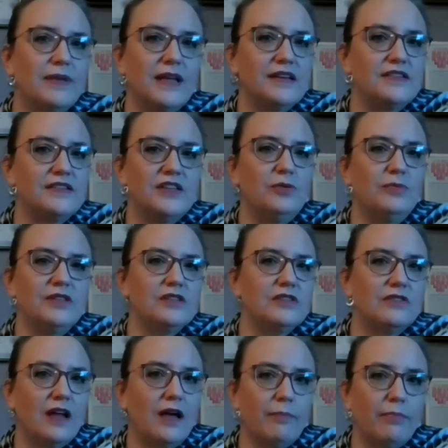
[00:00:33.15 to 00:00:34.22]
because humans
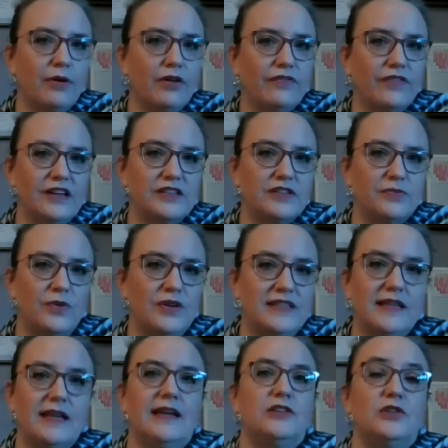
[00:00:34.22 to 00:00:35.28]
are not perfect. We
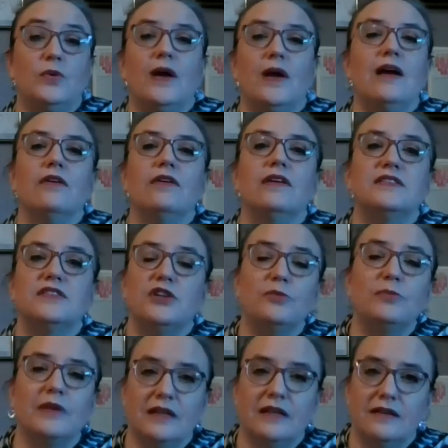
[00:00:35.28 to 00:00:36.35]
say to err is
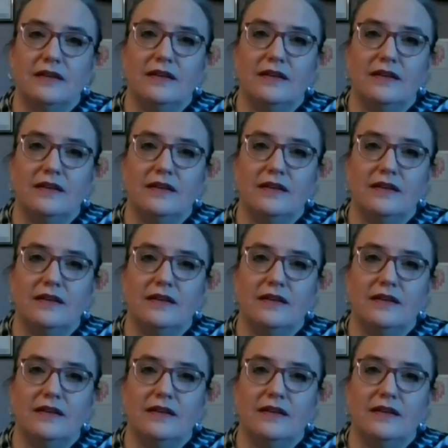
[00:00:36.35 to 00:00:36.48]
human.